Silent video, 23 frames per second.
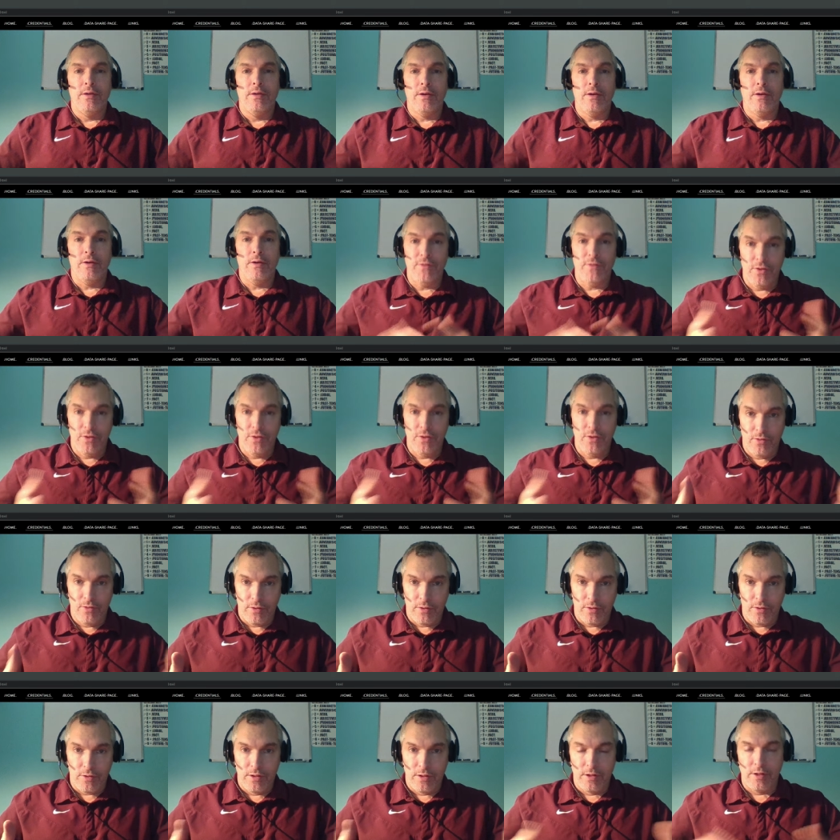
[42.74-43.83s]
of
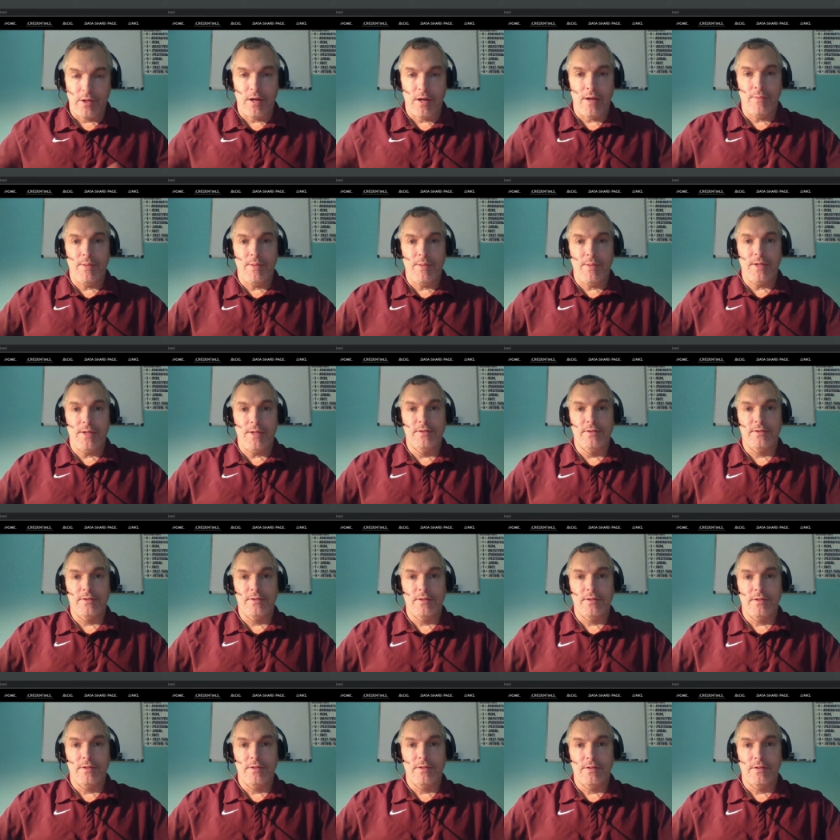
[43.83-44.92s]
your comments,
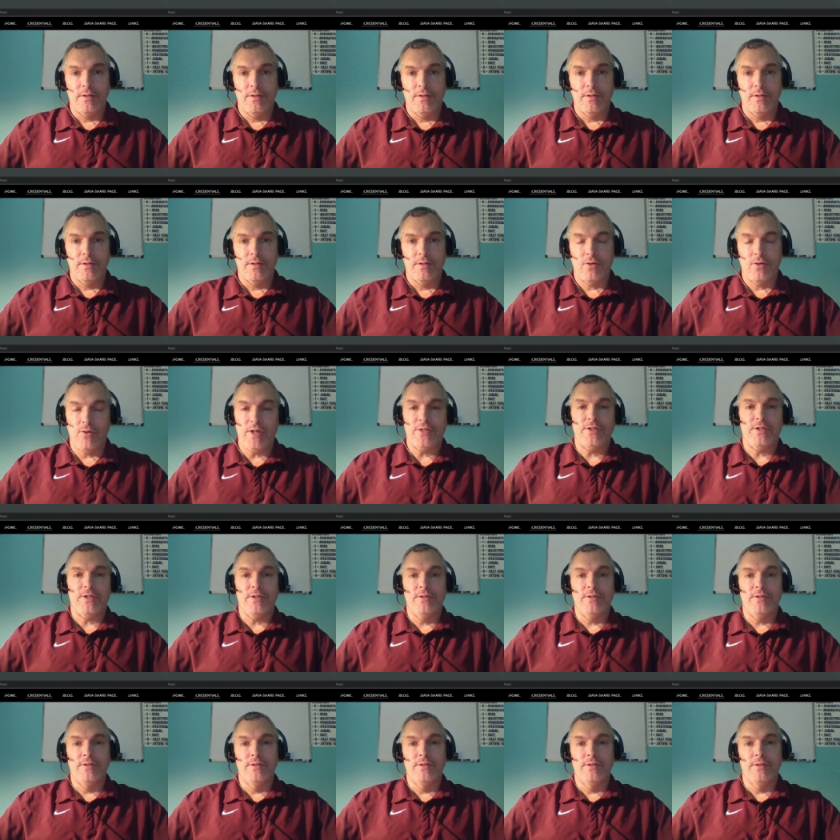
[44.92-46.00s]

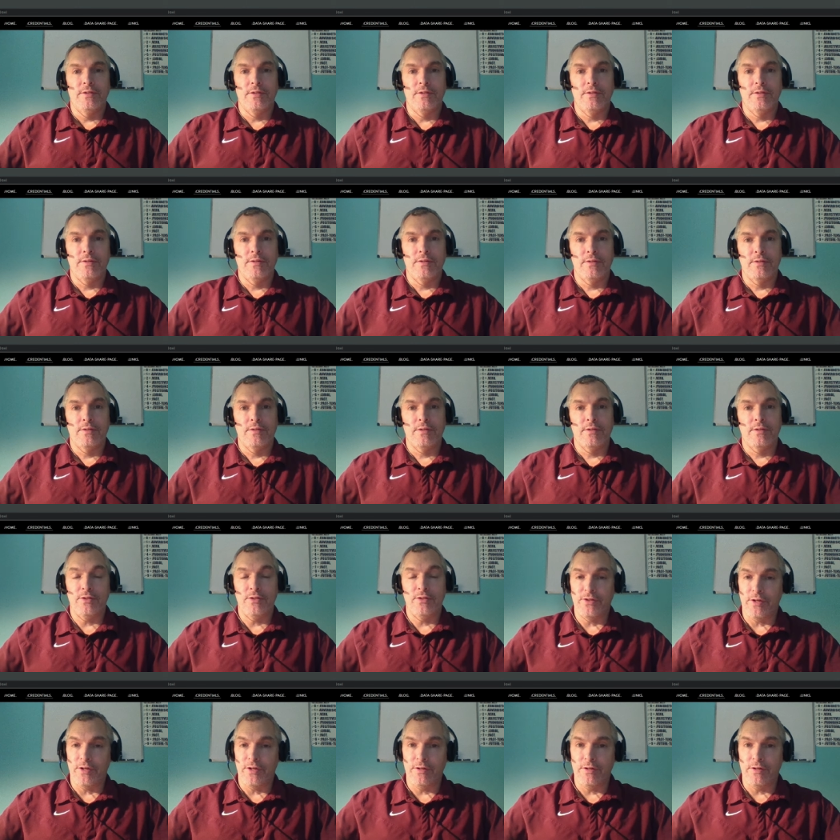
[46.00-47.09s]
questions,
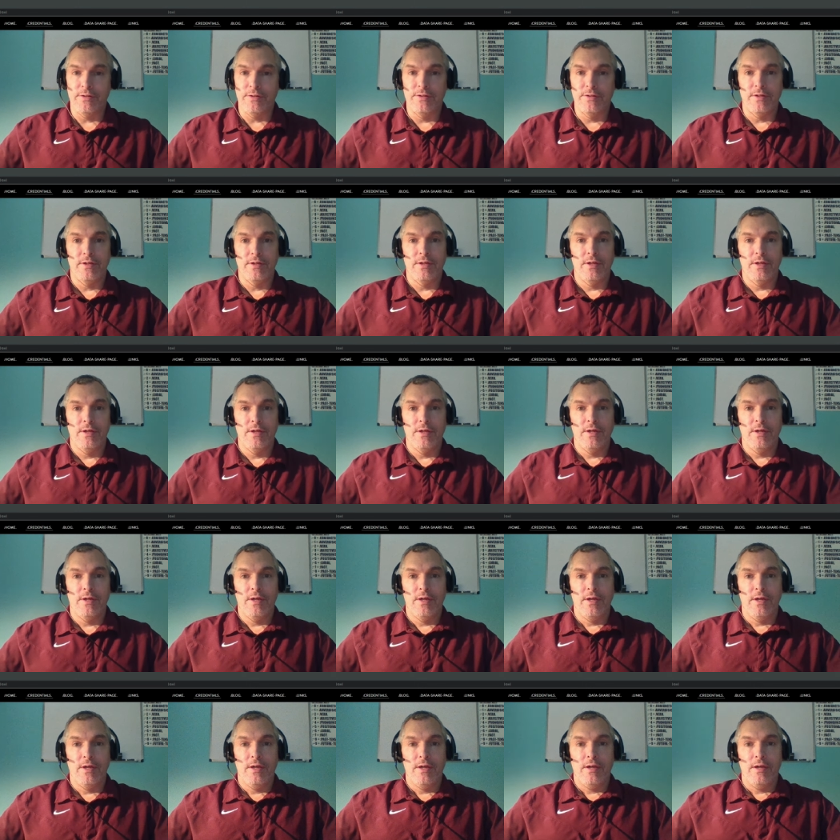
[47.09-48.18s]
concerns,
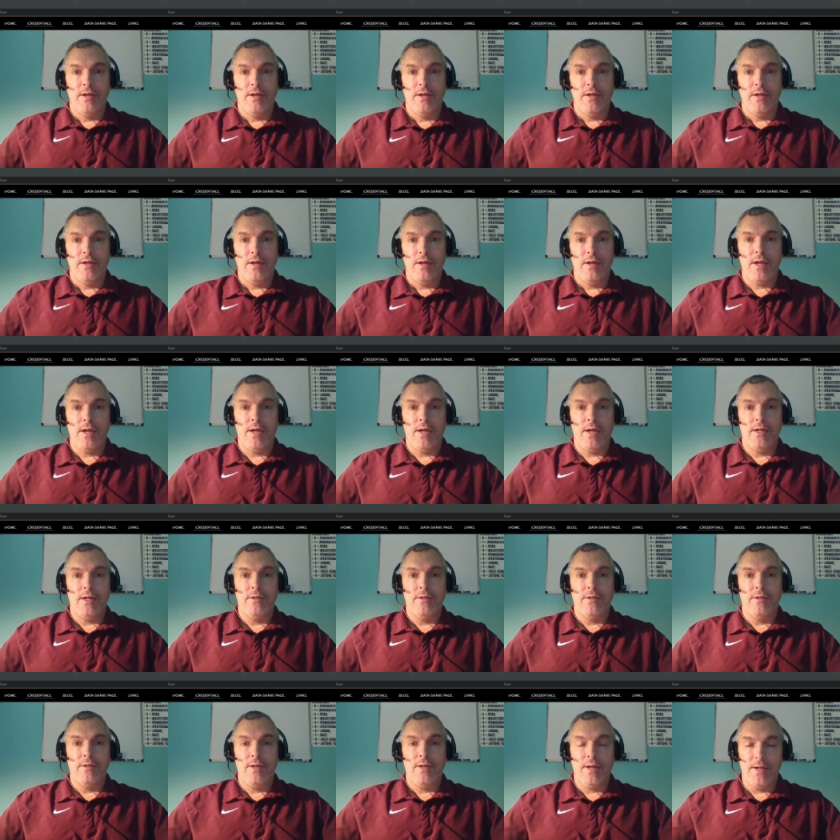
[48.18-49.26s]
and
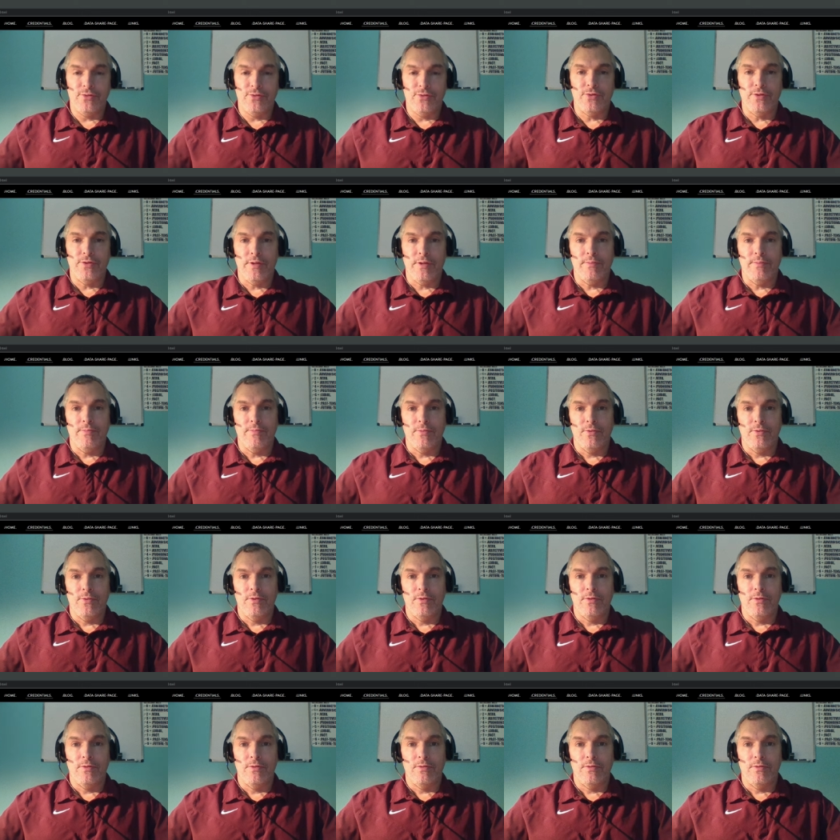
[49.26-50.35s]
answer them
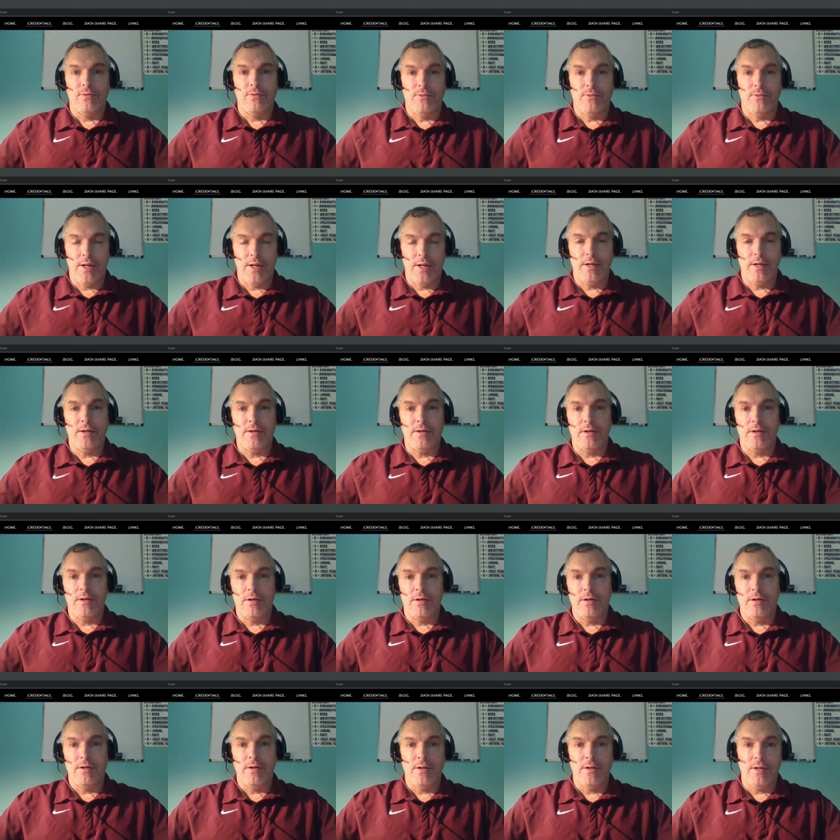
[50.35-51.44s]
right here
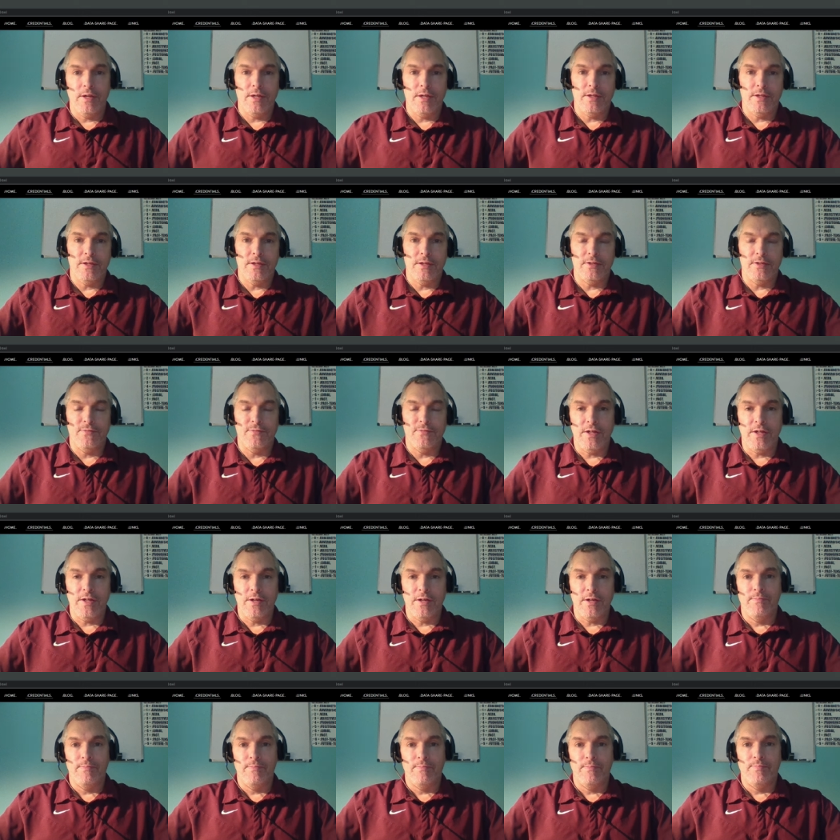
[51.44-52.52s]
in this
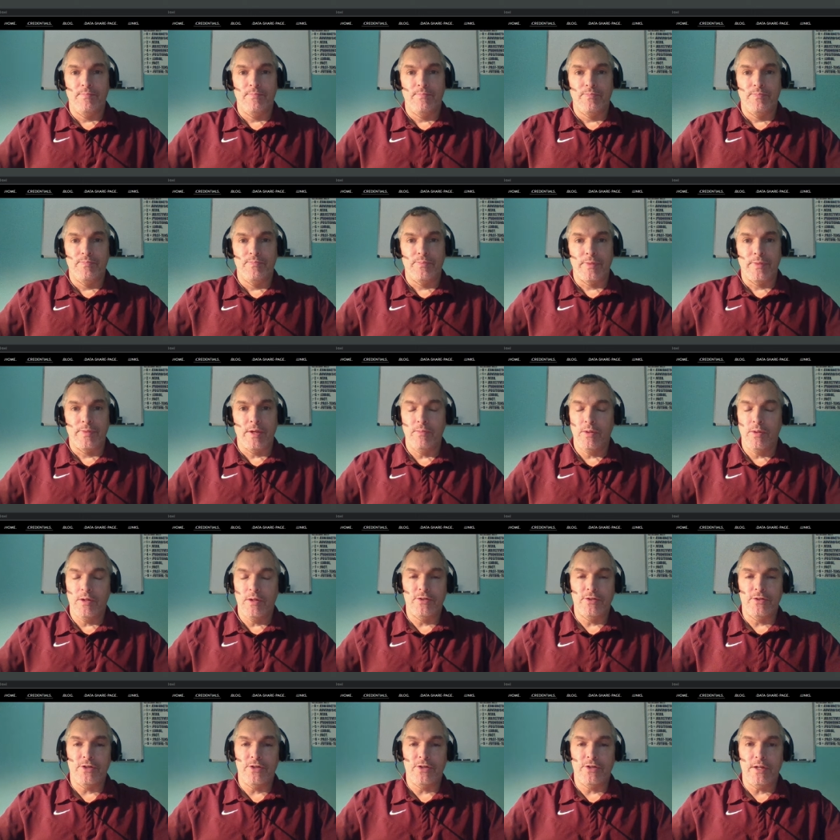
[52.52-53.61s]
video. I'm
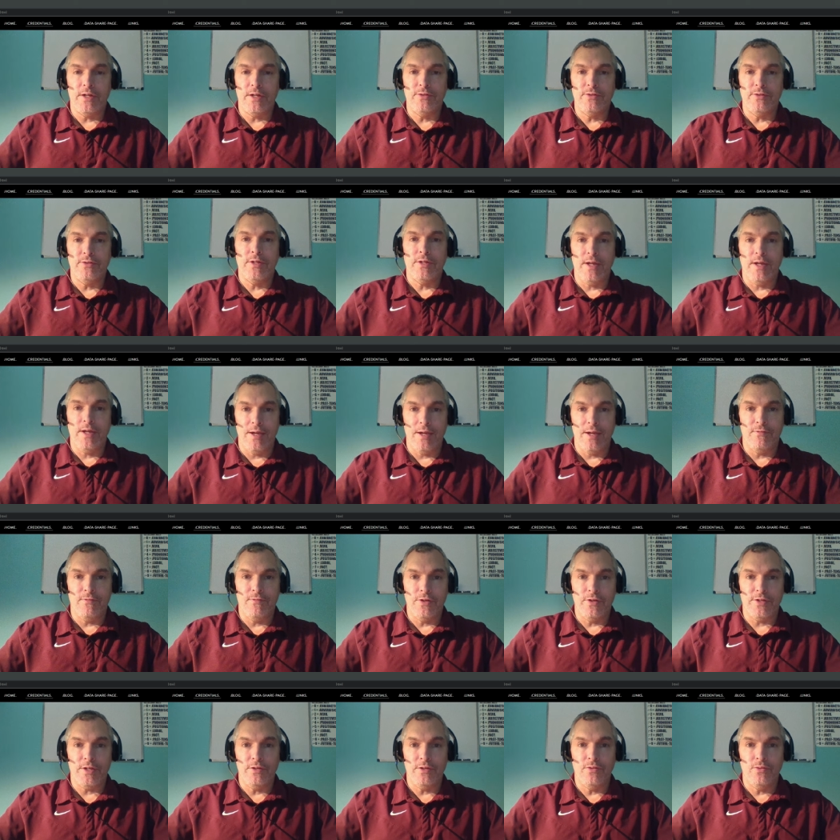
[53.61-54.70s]
going to try and do it
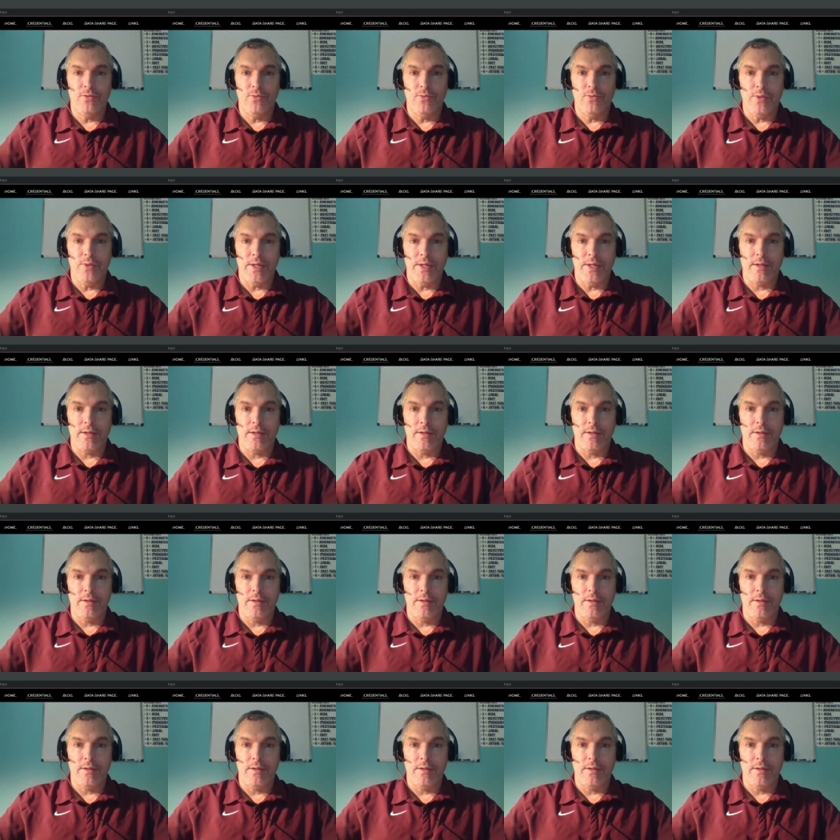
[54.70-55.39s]
every single week.